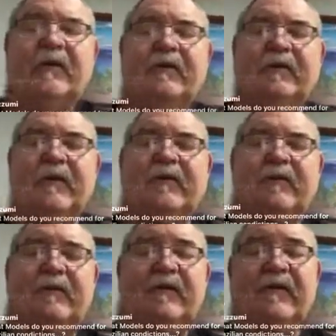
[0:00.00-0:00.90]

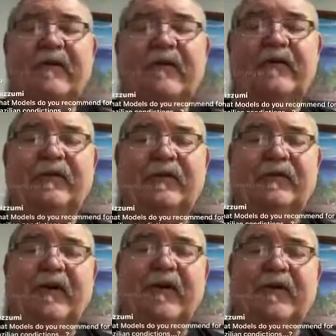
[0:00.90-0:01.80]
Steve Liss
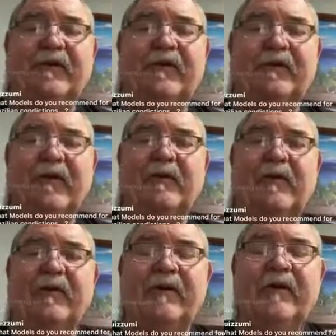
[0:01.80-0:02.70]
started out as a knee
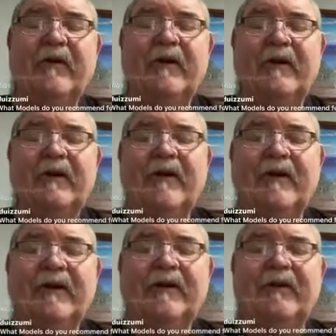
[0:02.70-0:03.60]
boarder,
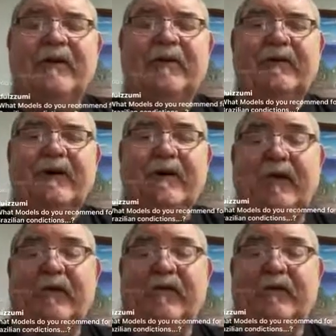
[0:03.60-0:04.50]
and I
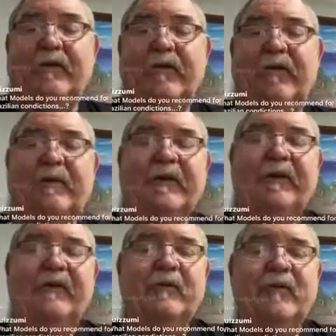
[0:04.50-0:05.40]
think he still predominantly
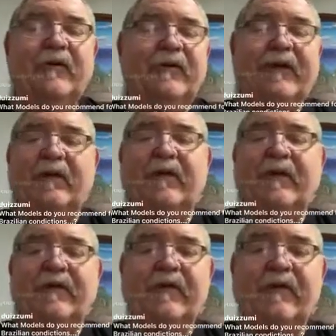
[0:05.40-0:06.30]
knees boards. He's a
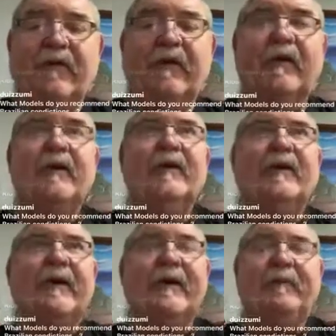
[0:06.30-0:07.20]
great surfer,
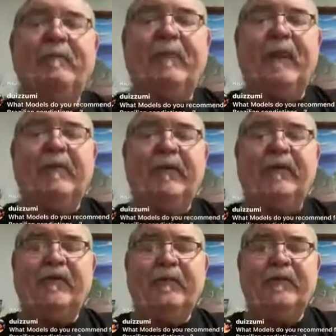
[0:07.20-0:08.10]
but he
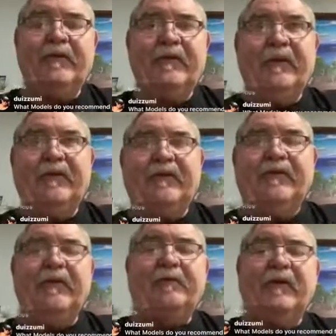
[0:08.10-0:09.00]
just
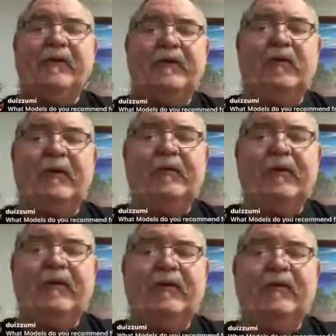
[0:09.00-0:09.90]
tripped on the twin
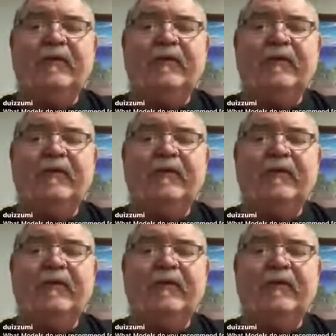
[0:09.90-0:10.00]
pin.